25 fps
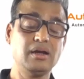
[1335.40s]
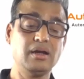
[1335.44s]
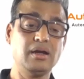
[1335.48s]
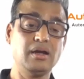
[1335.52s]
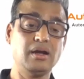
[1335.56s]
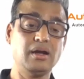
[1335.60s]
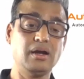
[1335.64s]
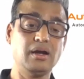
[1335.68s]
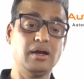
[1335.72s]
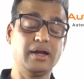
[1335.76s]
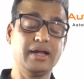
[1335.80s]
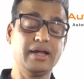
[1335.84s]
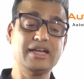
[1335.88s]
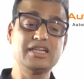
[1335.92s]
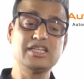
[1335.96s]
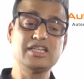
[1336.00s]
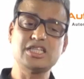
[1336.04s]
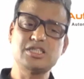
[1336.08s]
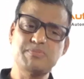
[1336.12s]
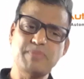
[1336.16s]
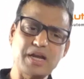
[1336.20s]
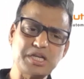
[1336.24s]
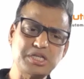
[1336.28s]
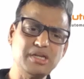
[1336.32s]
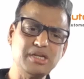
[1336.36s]

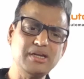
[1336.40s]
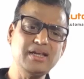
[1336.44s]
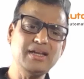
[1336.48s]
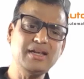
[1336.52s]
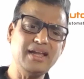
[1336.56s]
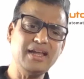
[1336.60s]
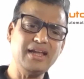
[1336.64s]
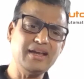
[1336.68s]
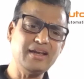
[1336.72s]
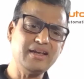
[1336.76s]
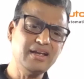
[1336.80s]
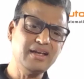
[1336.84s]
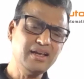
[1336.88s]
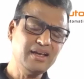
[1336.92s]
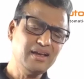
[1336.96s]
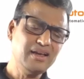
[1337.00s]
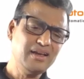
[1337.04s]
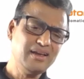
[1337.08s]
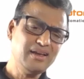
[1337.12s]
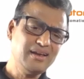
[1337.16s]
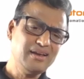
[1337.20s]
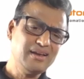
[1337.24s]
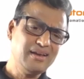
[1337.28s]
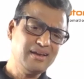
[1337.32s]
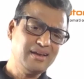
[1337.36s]
especially, like,
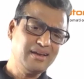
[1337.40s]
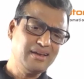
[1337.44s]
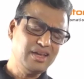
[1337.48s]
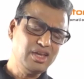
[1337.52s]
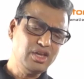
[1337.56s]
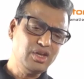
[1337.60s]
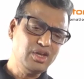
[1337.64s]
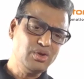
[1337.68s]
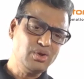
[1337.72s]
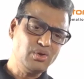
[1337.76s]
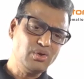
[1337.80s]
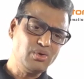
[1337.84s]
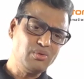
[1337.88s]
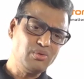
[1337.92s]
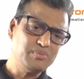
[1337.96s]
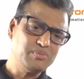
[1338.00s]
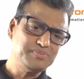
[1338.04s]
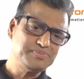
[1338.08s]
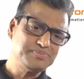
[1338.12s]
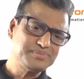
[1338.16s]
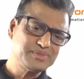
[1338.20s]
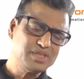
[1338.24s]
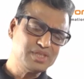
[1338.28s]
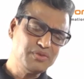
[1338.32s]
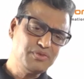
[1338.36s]

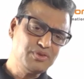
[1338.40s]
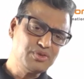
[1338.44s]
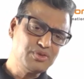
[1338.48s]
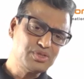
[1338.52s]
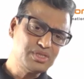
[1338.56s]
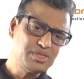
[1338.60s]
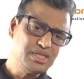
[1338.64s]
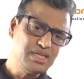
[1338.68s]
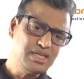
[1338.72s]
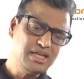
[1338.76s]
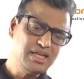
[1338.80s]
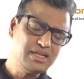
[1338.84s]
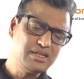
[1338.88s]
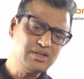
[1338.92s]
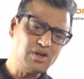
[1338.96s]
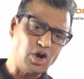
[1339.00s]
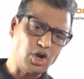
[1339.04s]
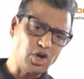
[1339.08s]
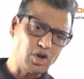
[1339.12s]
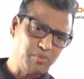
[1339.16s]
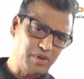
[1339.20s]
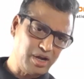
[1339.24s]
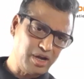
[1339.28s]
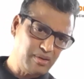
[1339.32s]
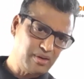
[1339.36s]
if you see
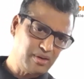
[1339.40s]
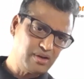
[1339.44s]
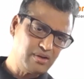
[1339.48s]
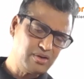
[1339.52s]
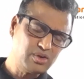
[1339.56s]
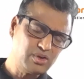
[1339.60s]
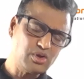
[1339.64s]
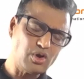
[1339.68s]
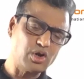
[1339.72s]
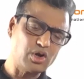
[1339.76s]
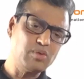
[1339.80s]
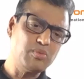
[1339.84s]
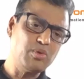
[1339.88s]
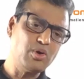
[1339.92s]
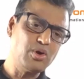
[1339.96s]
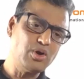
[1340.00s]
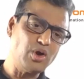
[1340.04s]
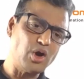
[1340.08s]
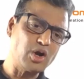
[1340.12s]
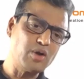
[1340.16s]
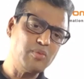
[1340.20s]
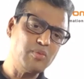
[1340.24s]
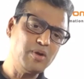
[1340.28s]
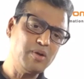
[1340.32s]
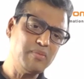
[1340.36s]
talked about
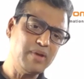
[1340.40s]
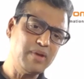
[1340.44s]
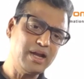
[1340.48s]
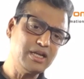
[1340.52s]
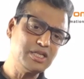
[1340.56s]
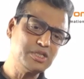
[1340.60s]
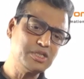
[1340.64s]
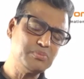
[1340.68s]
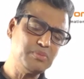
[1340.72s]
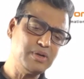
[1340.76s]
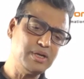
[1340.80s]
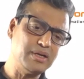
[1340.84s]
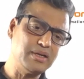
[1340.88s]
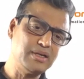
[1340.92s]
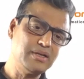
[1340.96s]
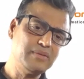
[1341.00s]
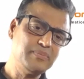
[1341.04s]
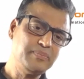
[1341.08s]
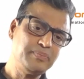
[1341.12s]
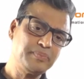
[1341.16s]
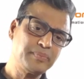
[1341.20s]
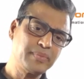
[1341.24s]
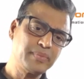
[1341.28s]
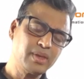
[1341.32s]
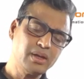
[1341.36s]
document management,
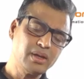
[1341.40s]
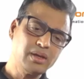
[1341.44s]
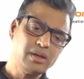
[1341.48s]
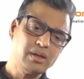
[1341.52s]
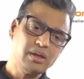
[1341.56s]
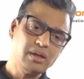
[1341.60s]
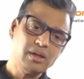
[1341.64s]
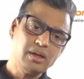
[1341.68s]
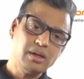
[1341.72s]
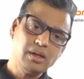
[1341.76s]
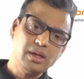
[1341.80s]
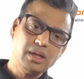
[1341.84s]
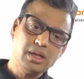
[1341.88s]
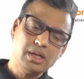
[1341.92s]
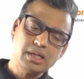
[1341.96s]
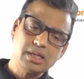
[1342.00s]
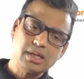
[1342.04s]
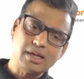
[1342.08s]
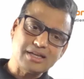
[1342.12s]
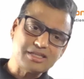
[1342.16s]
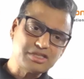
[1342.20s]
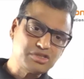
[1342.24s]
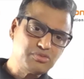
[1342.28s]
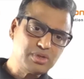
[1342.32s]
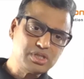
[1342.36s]

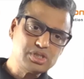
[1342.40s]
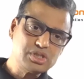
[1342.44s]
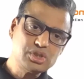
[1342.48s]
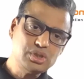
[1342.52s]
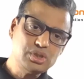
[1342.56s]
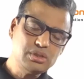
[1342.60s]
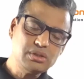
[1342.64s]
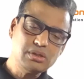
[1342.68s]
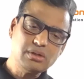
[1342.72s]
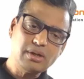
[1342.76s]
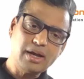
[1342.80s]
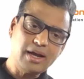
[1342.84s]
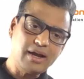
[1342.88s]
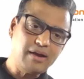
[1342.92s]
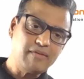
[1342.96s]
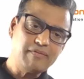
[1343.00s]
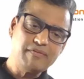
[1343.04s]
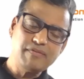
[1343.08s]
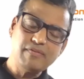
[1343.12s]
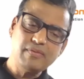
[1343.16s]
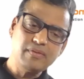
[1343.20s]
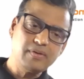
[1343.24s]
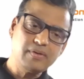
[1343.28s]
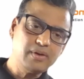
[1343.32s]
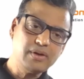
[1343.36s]
customers have
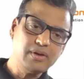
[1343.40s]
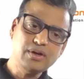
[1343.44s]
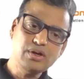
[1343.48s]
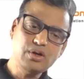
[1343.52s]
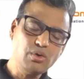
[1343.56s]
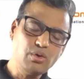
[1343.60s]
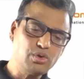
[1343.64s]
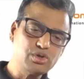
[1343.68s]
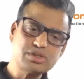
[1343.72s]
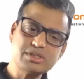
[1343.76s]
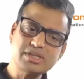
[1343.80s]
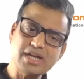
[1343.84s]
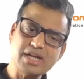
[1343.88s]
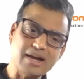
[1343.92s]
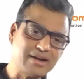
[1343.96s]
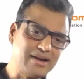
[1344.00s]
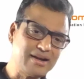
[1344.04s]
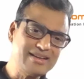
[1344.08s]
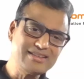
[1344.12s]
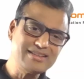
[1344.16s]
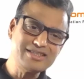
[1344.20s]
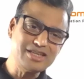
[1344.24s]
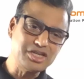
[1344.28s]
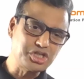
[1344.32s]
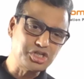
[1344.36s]
no
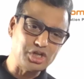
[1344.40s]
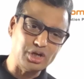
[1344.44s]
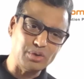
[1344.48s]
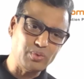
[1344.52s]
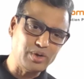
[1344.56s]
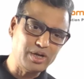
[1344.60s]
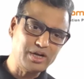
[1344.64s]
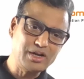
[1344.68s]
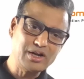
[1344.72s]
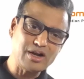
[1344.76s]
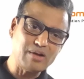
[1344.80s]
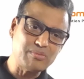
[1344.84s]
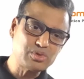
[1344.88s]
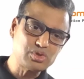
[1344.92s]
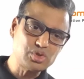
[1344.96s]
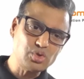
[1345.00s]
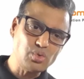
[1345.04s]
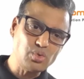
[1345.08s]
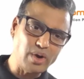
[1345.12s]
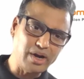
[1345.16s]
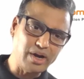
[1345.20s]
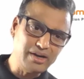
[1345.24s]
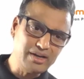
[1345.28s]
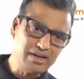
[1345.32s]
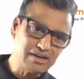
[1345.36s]
standardization when it comes to
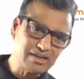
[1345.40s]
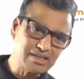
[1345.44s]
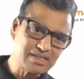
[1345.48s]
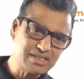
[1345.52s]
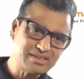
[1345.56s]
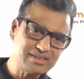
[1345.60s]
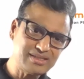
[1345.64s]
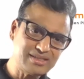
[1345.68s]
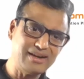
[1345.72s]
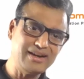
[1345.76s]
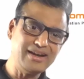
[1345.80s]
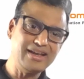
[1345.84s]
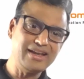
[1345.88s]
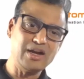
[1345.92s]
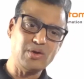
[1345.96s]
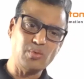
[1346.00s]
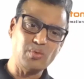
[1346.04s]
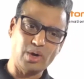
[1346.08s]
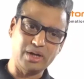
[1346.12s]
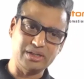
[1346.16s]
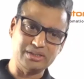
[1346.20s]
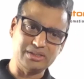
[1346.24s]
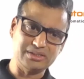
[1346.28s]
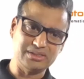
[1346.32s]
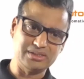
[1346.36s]
vendors sending
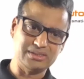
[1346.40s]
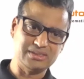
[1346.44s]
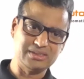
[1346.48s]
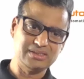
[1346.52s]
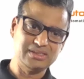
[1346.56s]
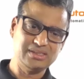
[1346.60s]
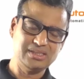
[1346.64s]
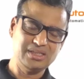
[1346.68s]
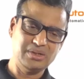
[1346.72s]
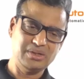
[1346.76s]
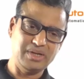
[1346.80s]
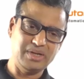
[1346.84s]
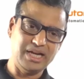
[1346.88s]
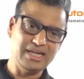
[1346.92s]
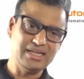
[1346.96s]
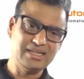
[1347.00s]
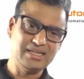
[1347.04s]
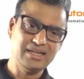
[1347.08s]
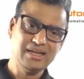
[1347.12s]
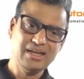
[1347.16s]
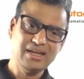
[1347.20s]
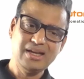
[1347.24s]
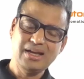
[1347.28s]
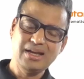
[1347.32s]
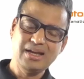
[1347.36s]
invoices, right?
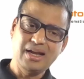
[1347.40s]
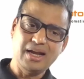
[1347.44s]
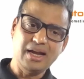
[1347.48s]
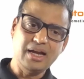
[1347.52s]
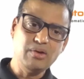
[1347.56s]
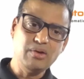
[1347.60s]
Mm-hmm.